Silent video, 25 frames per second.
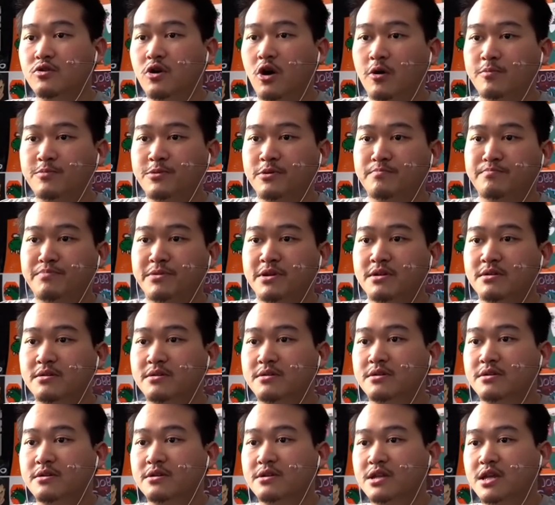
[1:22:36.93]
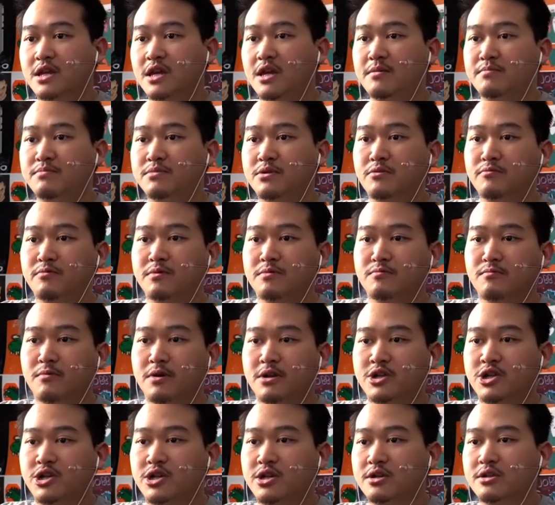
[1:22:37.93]
Hope you've been good. Keep doing
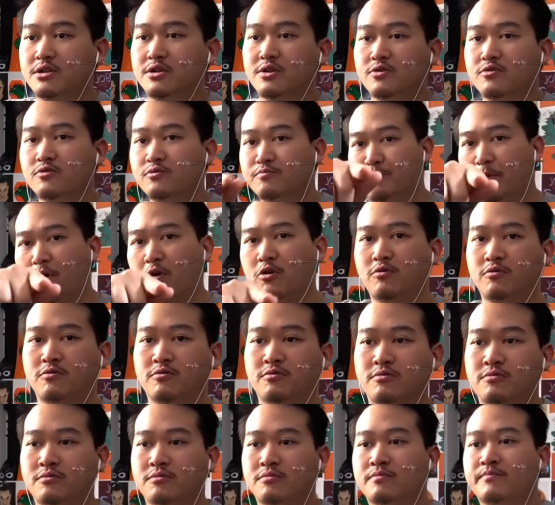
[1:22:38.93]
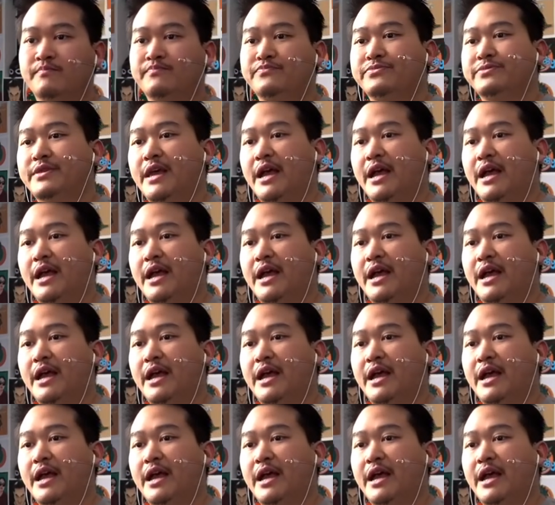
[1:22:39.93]
what you do. Boom.